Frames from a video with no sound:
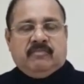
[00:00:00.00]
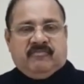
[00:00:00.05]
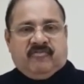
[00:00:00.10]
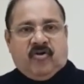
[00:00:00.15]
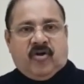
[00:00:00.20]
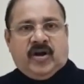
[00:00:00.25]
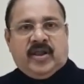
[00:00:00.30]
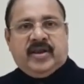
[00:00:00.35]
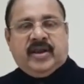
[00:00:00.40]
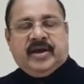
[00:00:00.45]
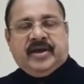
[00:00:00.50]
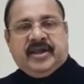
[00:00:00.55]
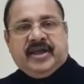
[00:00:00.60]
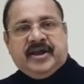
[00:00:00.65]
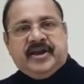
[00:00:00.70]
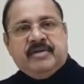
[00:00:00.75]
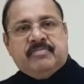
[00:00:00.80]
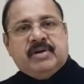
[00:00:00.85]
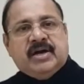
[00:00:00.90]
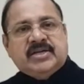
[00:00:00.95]
fall in
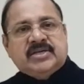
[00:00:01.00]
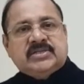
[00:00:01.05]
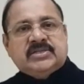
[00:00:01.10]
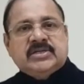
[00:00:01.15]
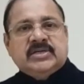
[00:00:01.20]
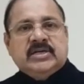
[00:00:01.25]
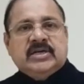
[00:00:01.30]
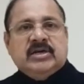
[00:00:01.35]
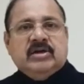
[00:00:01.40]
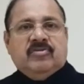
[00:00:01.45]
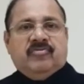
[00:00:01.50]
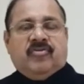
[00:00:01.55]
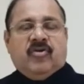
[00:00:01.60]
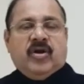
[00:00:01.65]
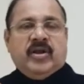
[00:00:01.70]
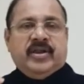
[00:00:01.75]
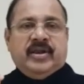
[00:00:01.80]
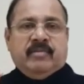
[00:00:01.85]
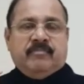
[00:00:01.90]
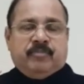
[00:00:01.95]
aggregate demand,
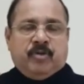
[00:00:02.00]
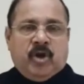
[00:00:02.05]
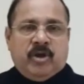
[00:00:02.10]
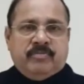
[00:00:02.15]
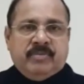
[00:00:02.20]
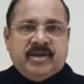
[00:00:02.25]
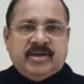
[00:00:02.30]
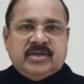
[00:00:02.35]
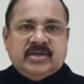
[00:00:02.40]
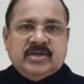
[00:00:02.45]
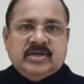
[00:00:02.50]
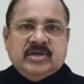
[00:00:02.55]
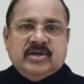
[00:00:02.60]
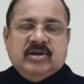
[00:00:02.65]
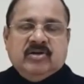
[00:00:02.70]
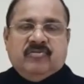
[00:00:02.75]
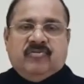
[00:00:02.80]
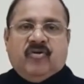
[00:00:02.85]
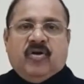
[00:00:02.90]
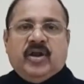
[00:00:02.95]
fall in employment,
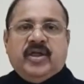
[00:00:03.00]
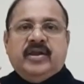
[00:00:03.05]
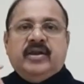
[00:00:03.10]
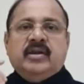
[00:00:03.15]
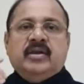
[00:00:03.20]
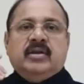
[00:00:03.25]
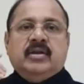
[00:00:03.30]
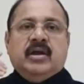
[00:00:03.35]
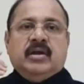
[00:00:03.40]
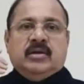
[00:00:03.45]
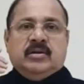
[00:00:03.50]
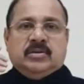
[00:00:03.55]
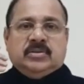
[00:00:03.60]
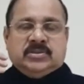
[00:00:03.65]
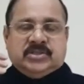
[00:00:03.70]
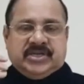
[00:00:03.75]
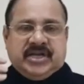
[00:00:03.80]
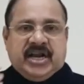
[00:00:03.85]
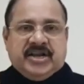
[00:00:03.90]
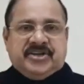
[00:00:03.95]
fall in
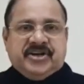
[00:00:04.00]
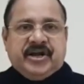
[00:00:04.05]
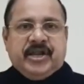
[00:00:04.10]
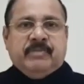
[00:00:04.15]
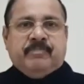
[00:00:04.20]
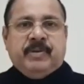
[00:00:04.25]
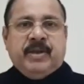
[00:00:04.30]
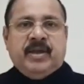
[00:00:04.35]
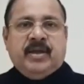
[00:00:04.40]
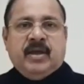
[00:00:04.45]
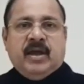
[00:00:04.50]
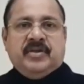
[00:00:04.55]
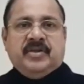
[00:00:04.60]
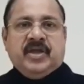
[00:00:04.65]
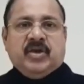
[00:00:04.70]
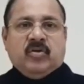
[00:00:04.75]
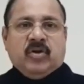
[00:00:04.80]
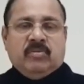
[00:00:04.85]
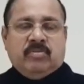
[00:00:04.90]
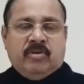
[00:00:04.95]
real GDP and the
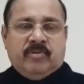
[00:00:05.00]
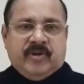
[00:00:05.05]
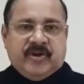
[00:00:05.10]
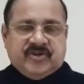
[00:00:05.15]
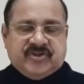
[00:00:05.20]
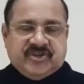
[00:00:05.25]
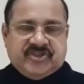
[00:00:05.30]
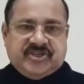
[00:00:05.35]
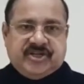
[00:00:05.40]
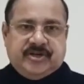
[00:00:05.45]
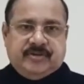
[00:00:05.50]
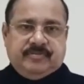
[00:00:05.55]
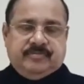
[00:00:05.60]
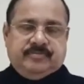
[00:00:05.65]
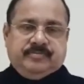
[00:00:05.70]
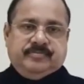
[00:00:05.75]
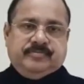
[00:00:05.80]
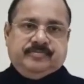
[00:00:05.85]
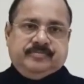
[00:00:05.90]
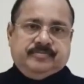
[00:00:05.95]
economy will recession.
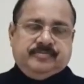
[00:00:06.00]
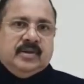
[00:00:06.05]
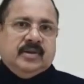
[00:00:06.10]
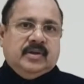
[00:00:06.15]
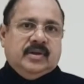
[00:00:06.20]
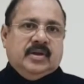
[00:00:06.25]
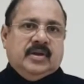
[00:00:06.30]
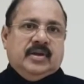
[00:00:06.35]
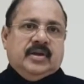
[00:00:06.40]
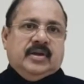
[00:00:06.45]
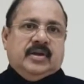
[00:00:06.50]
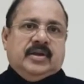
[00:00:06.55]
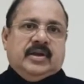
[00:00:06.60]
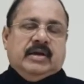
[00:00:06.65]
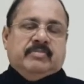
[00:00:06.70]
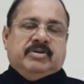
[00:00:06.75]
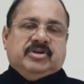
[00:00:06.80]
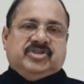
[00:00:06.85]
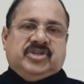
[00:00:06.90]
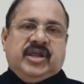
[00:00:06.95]

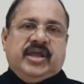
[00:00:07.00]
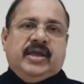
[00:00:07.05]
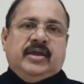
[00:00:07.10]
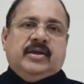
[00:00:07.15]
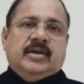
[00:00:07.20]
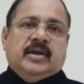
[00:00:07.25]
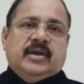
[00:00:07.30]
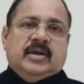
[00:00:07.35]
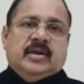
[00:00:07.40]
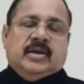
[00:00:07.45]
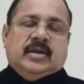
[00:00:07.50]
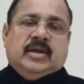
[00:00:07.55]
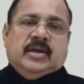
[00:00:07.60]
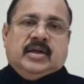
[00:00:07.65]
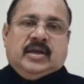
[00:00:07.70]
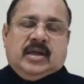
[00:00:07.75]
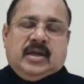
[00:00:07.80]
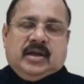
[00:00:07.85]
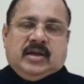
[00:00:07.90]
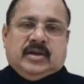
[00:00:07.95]
Number three,
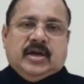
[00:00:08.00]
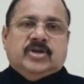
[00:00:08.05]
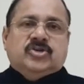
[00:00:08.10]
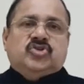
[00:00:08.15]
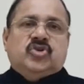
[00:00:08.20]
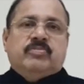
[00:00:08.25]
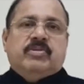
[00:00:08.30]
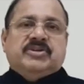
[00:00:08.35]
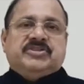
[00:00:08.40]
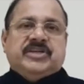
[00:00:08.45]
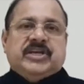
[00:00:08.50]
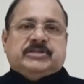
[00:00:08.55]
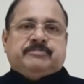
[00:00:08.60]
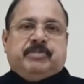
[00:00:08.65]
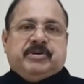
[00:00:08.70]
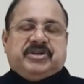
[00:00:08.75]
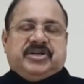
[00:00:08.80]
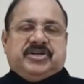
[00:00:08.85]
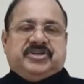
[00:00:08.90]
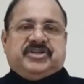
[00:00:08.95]
consumers'
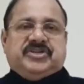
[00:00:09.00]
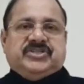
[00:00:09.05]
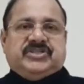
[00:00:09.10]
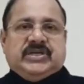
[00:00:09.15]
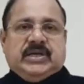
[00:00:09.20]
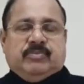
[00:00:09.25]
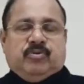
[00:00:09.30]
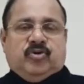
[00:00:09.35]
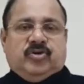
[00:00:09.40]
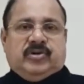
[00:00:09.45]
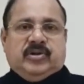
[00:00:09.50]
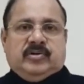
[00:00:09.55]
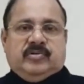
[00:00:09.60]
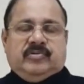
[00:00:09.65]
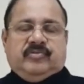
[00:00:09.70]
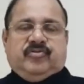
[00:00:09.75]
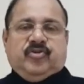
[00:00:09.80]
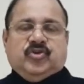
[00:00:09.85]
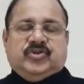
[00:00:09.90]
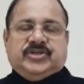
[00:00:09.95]
expectations about
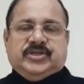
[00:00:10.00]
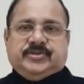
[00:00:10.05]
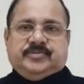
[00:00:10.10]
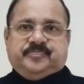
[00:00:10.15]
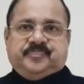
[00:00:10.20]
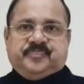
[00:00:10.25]
future.